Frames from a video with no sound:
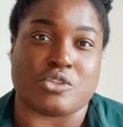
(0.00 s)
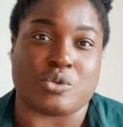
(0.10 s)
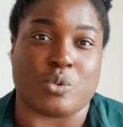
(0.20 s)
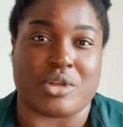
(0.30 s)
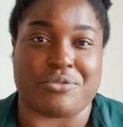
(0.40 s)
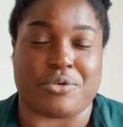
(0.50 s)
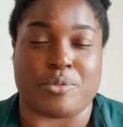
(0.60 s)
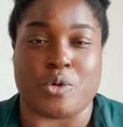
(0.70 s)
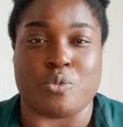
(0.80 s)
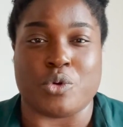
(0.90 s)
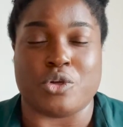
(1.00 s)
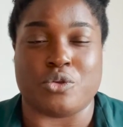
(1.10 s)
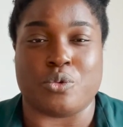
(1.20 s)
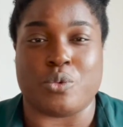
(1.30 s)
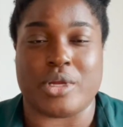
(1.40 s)
to working from home. We all
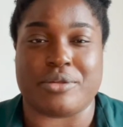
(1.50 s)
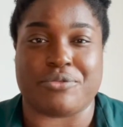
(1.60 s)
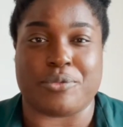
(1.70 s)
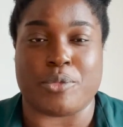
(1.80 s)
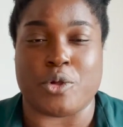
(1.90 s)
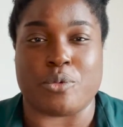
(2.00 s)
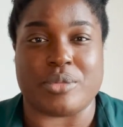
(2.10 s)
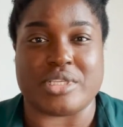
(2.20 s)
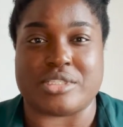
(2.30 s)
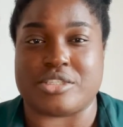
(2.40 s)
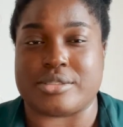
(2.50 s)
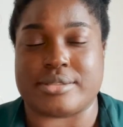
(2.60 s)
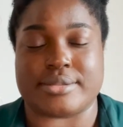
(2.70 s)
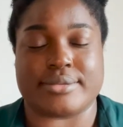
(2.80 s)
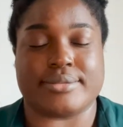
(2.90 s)
know working from home is
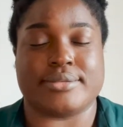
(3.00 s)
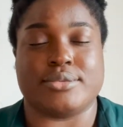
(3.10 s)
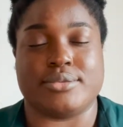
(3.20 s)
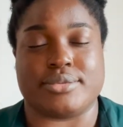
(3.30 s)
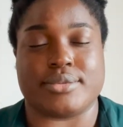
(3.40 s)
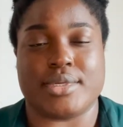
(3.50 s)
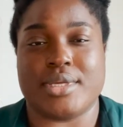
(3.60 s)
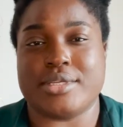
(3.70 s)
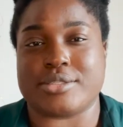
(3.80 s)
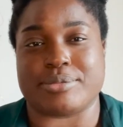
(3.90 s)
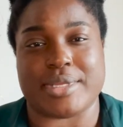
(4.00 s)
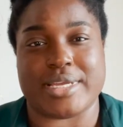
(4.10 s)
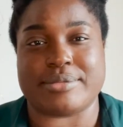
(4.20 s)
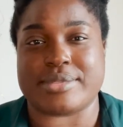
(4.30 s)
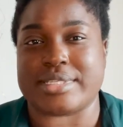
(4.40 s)
just, whew,
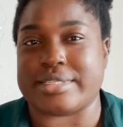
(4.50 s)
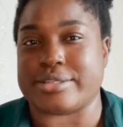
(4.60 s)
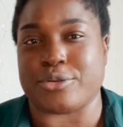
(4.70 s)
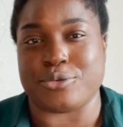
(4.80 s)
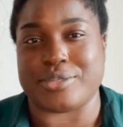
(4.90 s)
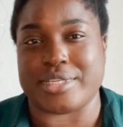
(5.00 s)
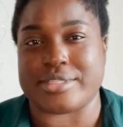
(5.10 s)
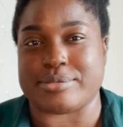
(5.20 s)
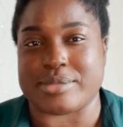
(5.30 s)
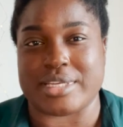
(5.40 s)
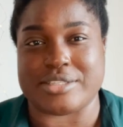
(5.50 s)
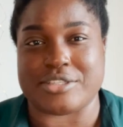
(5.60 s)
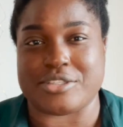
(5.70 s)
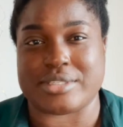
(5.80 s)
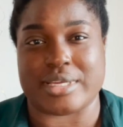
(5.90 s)
sometimes it's a good day. Sometimes you're
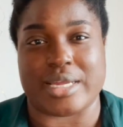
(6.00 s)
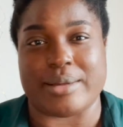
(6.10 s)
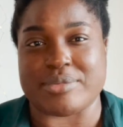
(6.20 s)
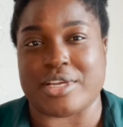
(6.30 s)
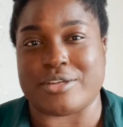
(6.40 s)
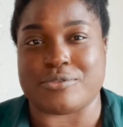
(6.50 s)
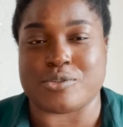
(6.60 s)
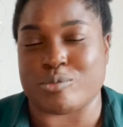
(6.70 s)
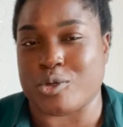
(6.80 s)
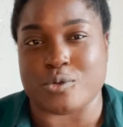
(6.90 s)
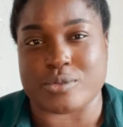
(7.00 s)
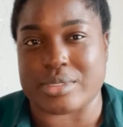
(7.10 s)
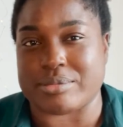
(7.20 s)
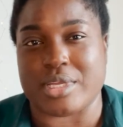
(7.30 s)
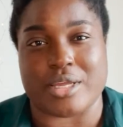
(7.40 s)
just like, I'm tired of Zoom calls.
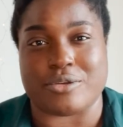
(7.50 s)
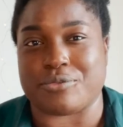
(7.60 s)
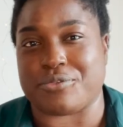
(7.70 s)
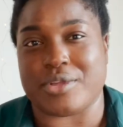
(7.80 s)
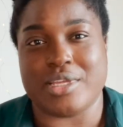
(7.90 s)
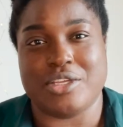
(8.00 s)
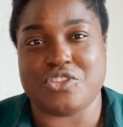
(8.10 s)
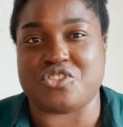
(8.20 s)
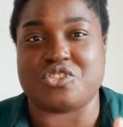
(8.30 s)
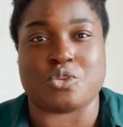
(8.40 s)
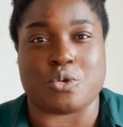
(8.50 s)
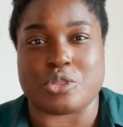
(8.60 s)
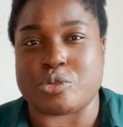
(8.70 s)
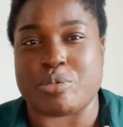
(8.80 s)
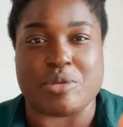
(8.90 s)
I'm tired of just talking
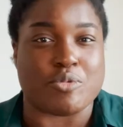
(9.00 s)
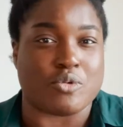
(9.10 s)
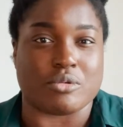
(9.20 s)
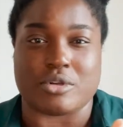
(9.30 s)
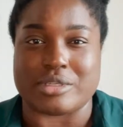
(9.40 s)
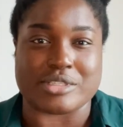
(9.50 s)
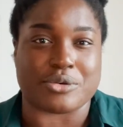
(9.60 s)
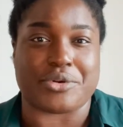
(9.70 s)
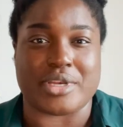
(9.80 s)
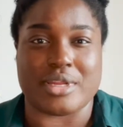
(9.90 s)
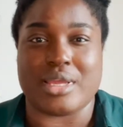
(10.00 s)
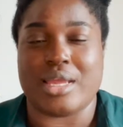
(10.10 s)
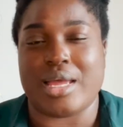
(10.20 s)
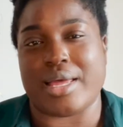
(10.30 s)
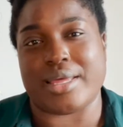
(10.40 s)
to people on the screen.
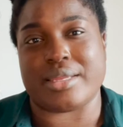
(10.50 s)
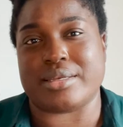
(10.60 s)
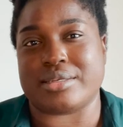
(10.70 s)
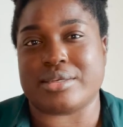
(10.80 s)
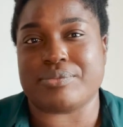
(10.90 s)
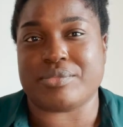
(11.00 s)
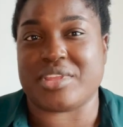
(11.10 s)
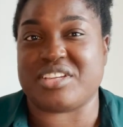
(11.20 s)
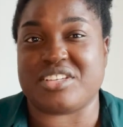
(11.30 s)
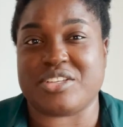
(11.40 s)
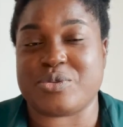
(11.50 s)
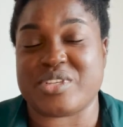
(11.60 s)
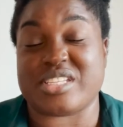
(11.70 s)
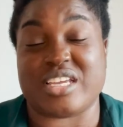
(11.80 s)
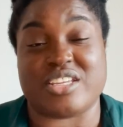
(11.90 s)
And there are days when
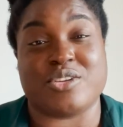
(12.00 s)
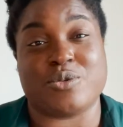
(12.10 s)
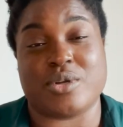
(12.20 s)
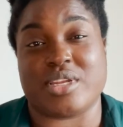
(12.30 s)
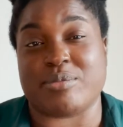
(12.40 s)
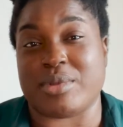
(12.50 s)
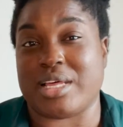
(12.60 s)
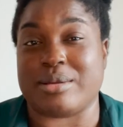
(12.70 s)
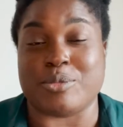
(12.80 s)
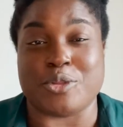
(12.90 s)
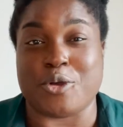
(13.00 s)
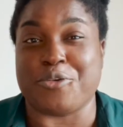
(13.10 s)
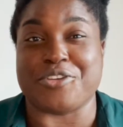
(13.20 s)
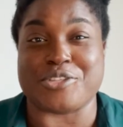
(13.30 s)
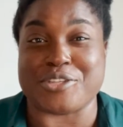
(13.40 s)
it's like, you know what? I'm glad I'm not in the
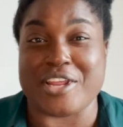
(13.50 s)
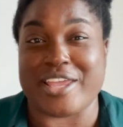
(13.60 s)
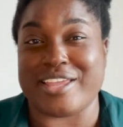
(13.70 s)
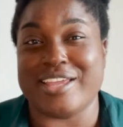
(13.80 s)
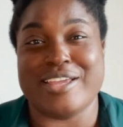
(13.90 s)
office today.